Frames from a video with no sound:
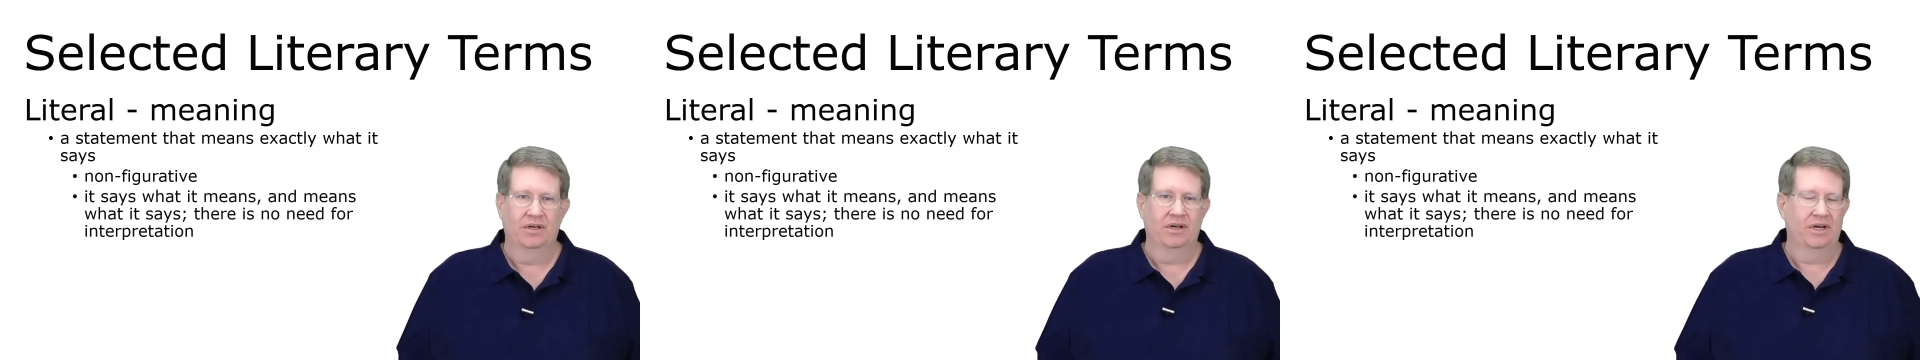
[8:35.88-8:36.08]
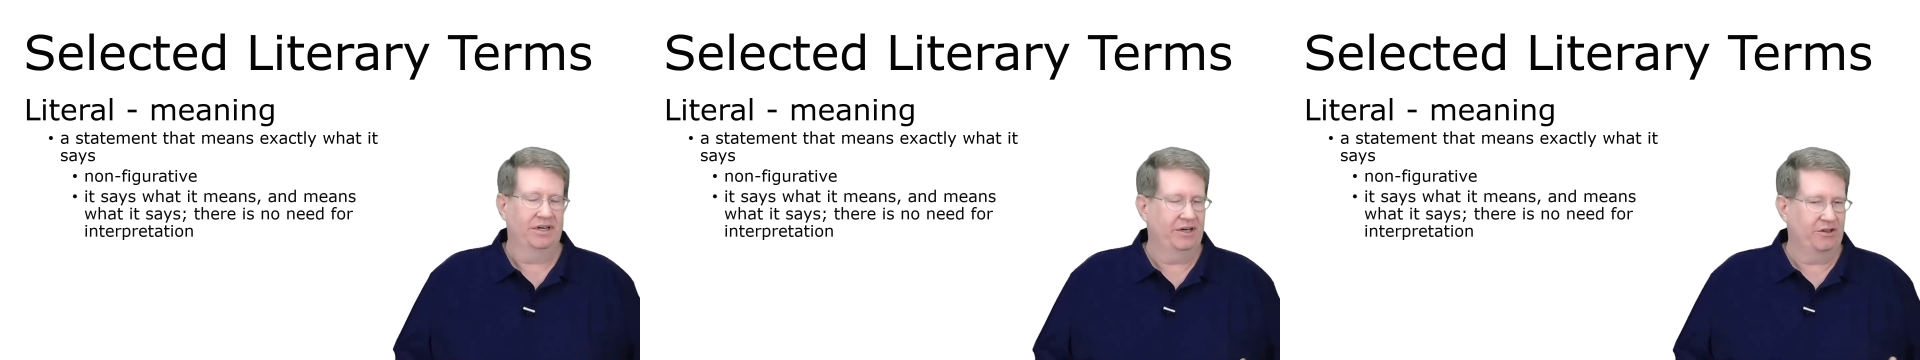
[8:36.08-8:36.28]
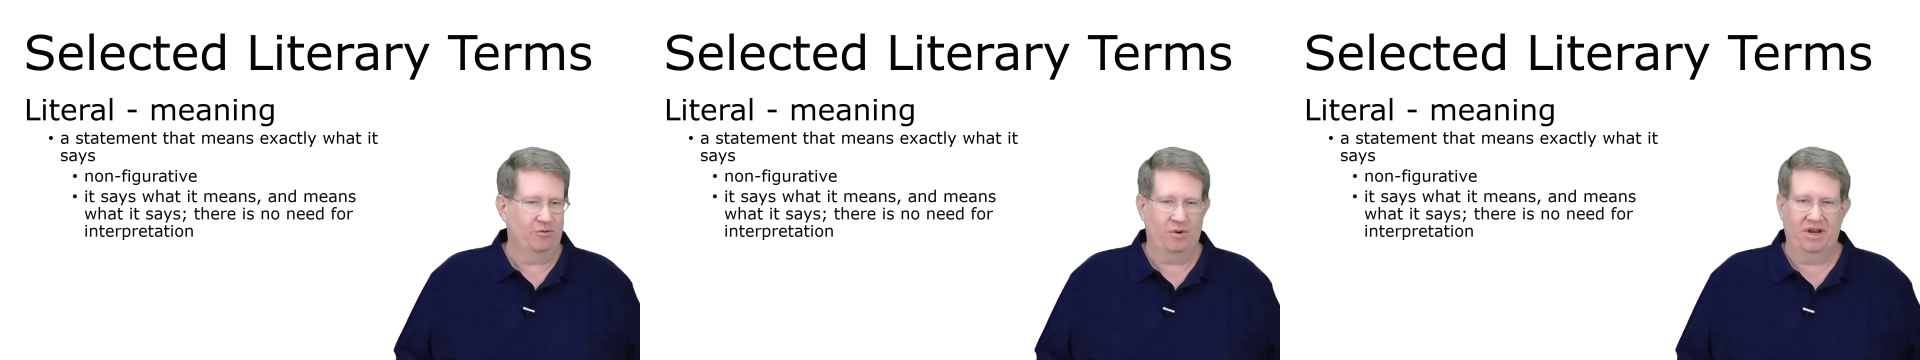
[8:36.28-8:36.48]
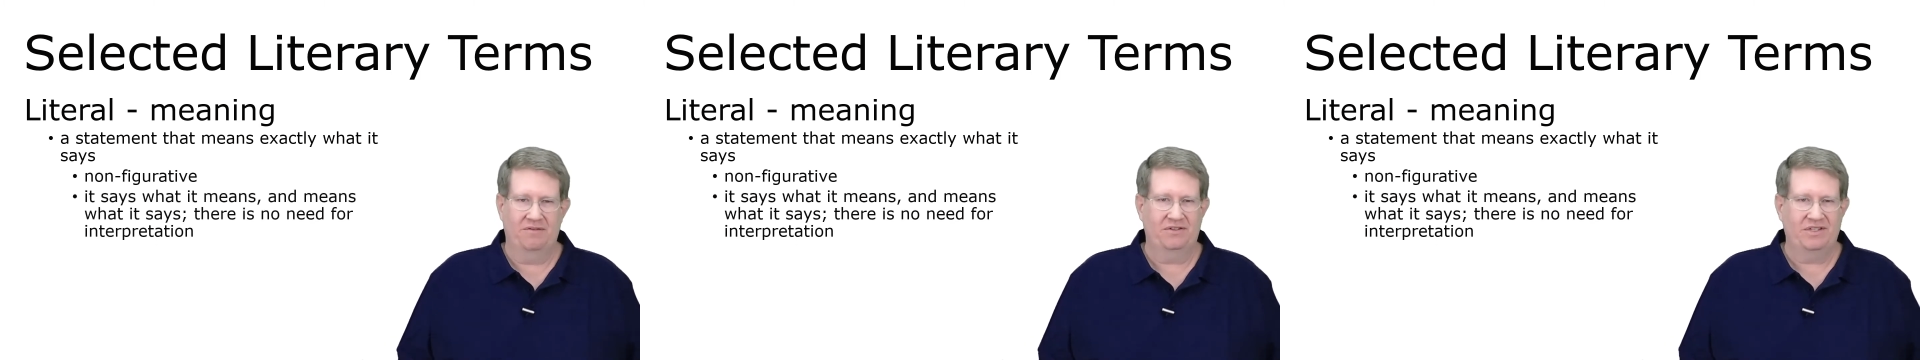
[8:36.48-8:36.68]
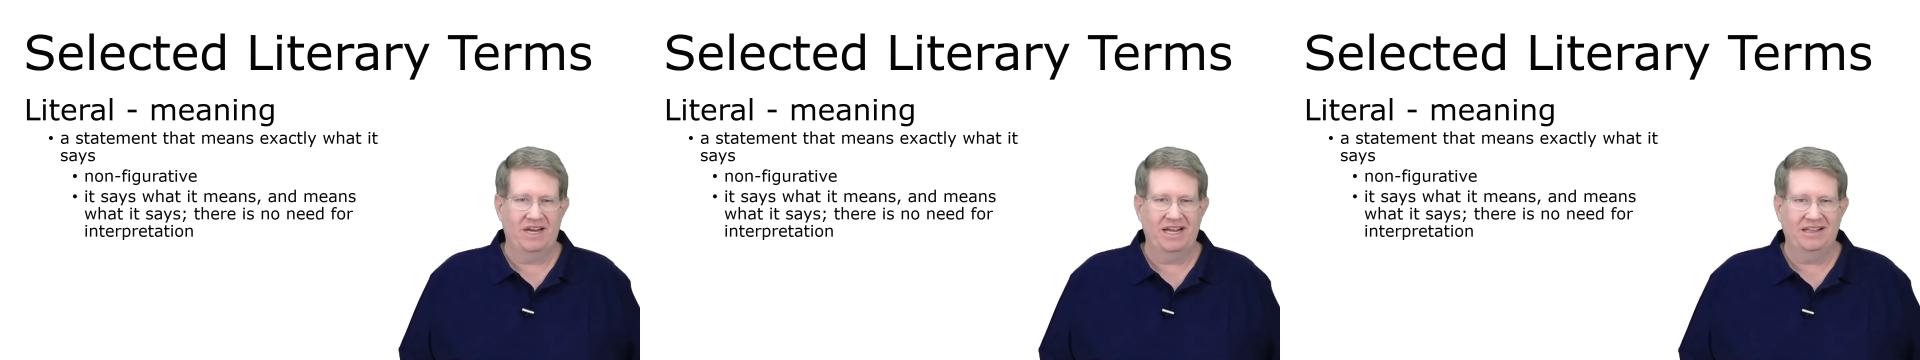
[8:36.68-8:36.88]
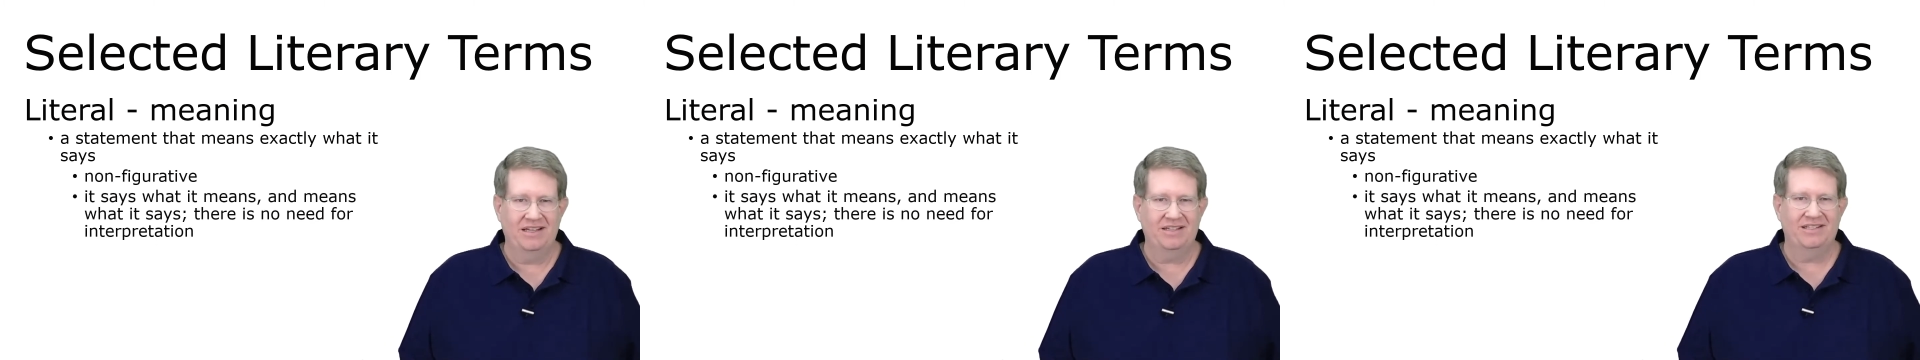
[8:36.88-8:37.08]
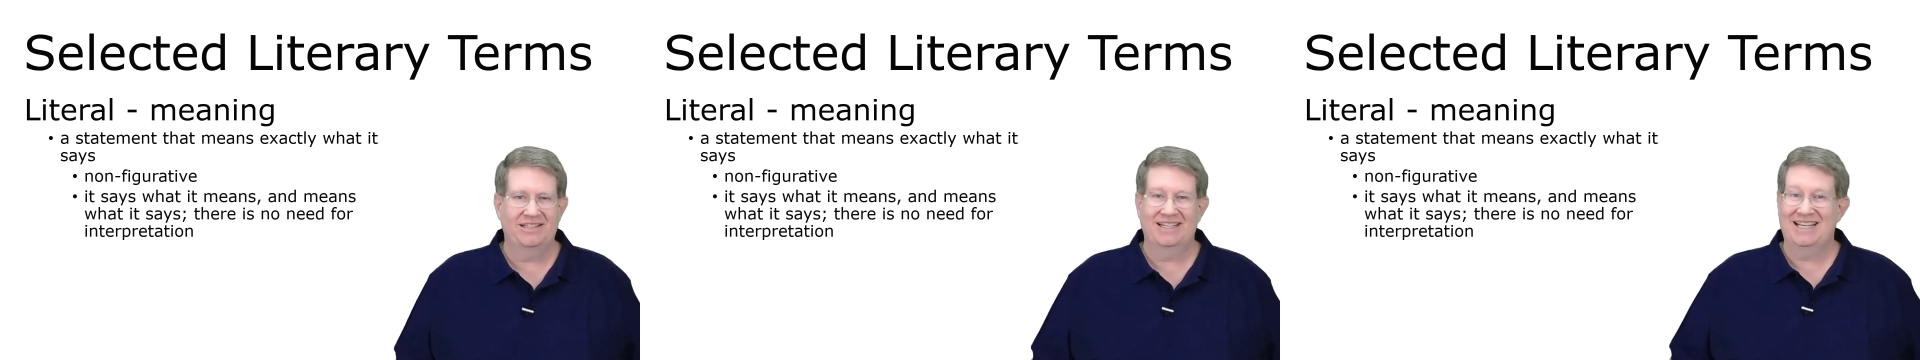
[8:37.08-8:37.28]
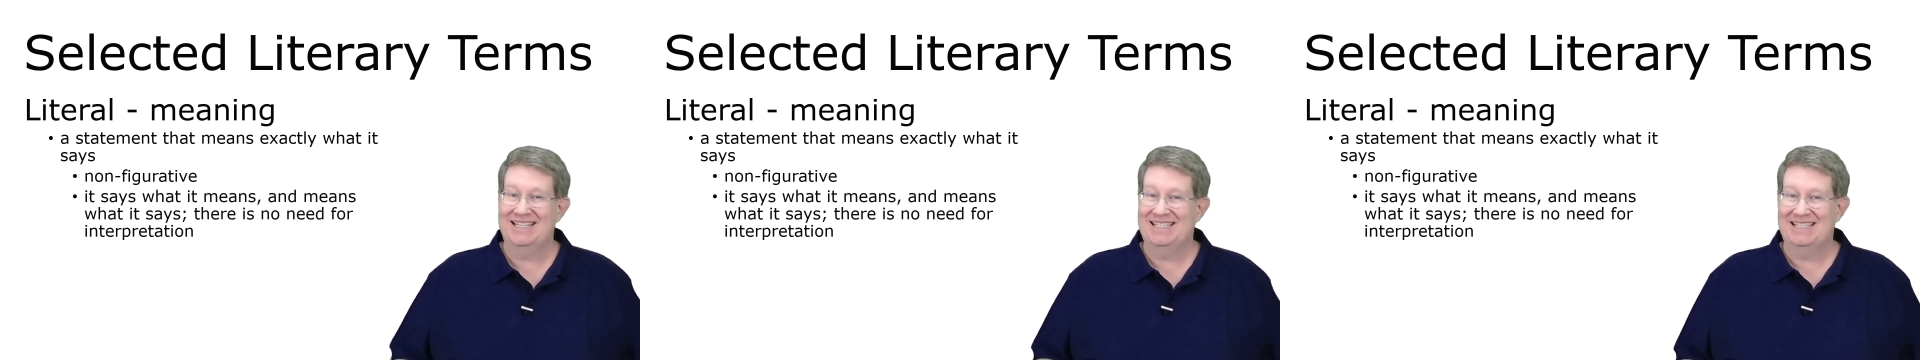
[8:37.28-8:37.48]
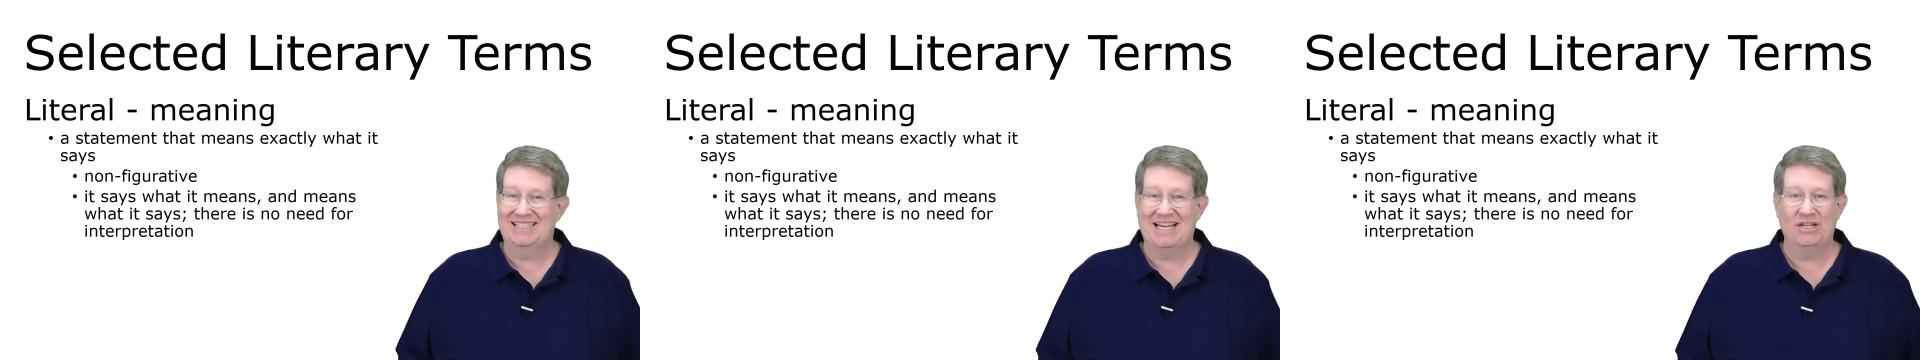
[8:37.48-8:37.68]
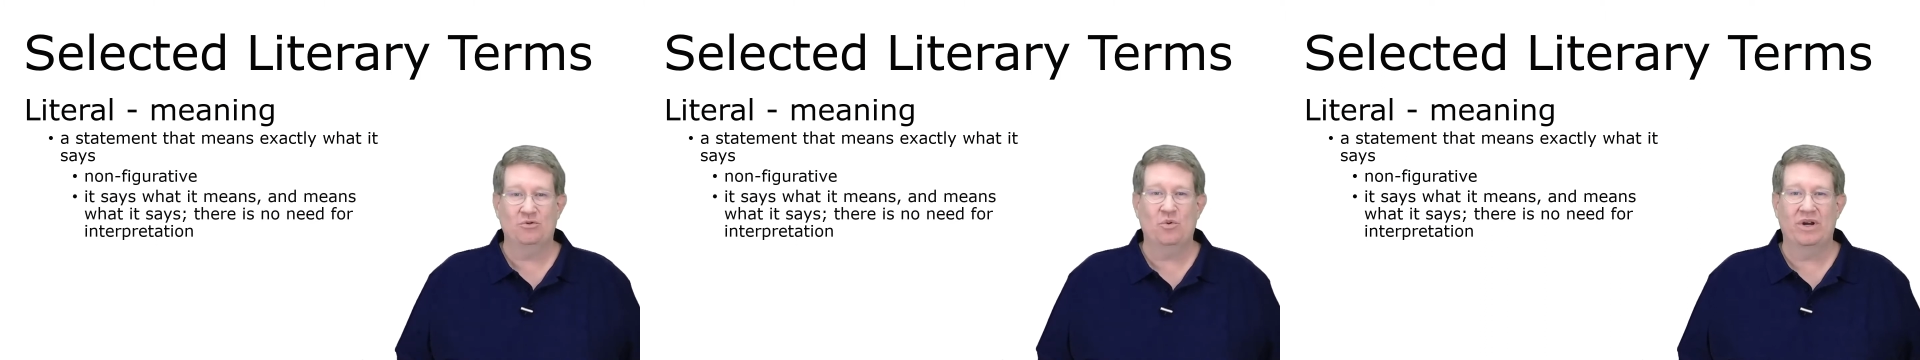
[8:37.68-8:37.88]
Another way of saying this, it
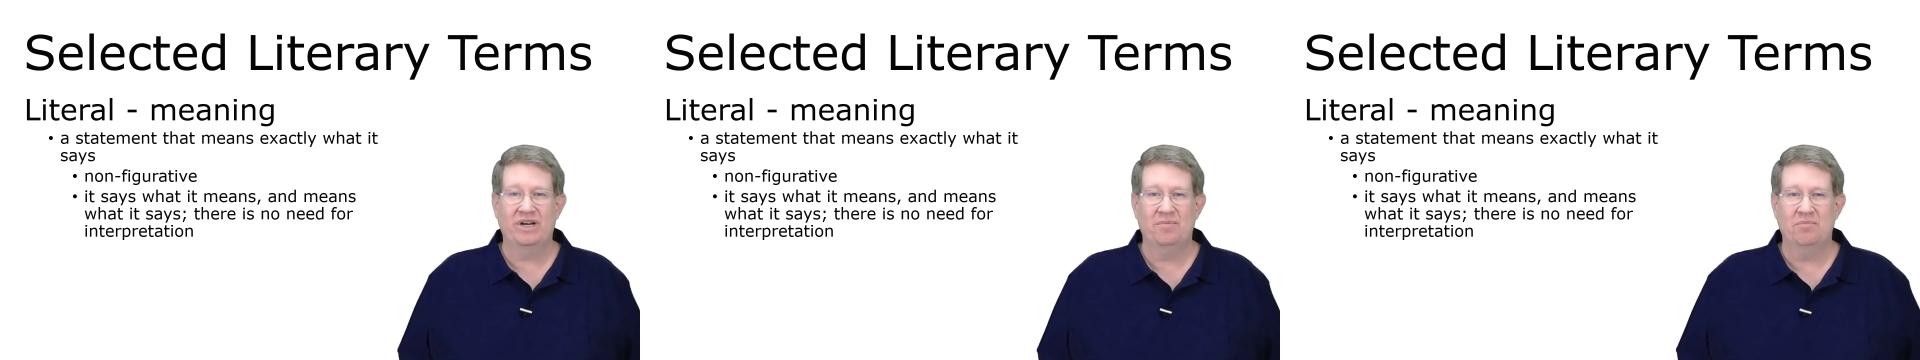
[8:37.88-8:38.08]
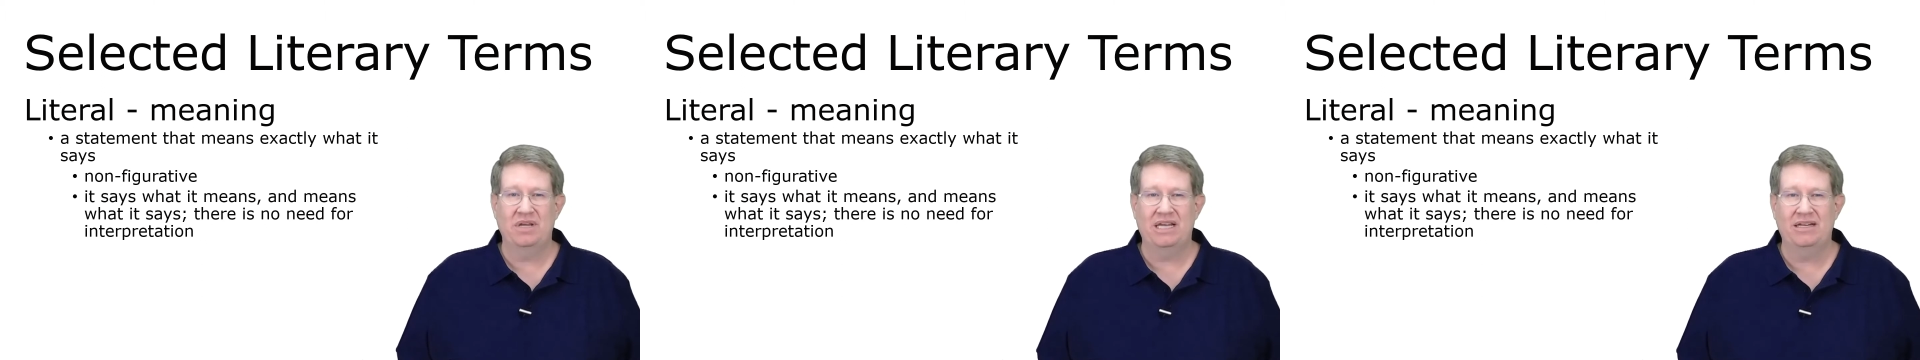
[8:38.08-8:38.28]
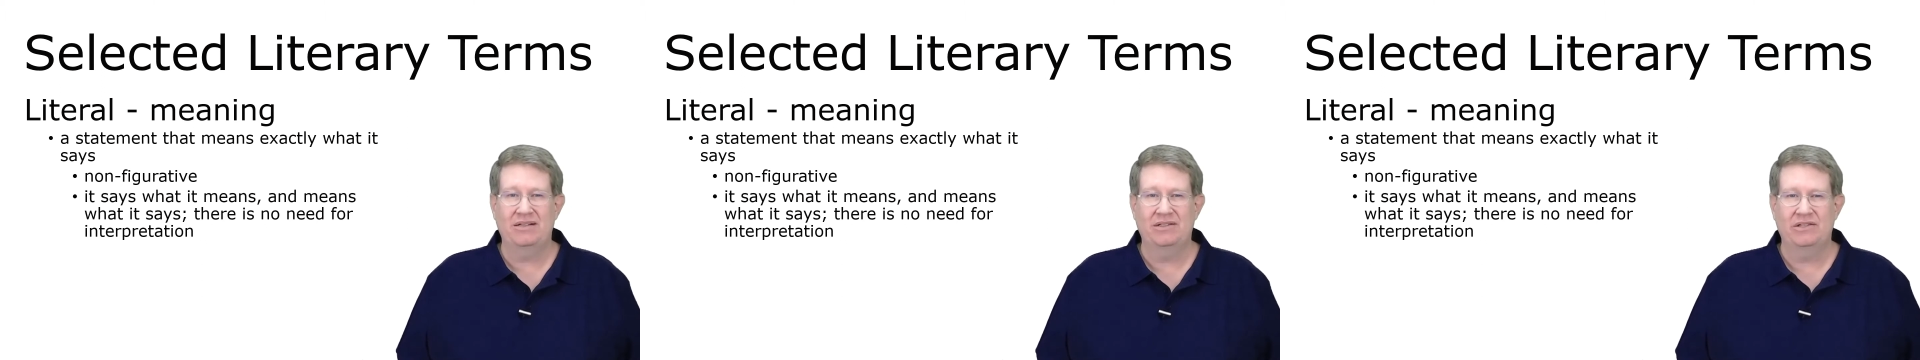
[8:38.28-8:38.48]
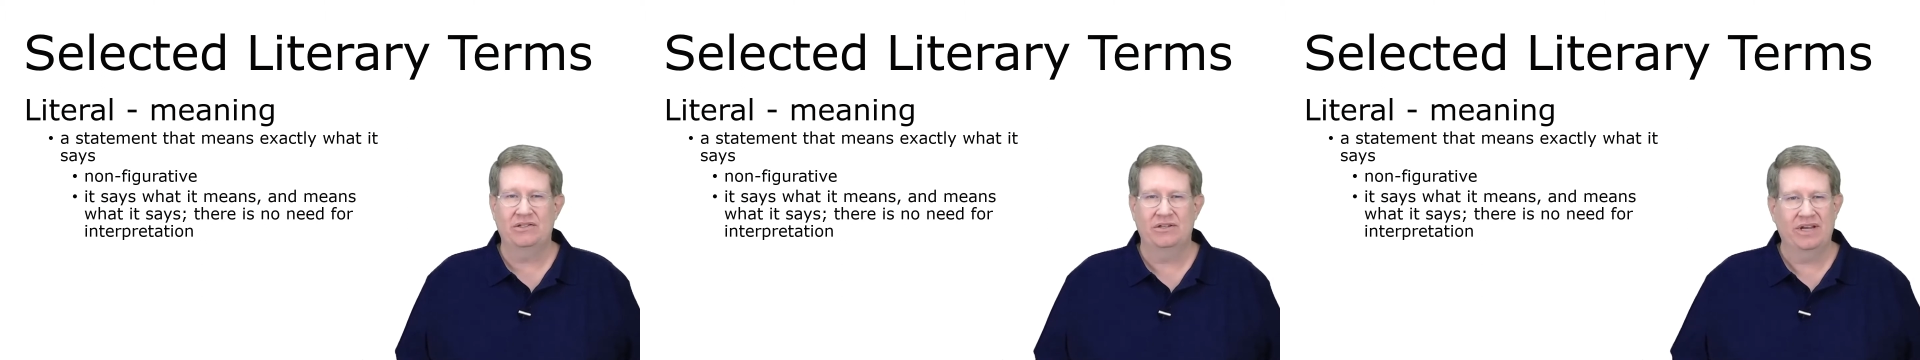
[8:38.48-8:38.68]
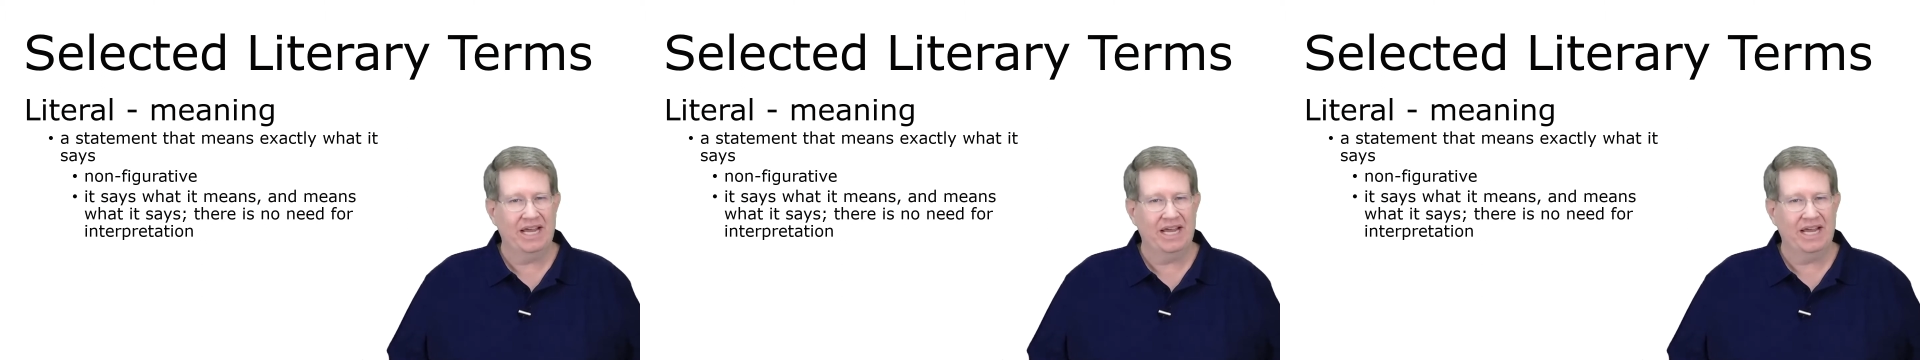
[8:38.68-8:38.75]
says what it means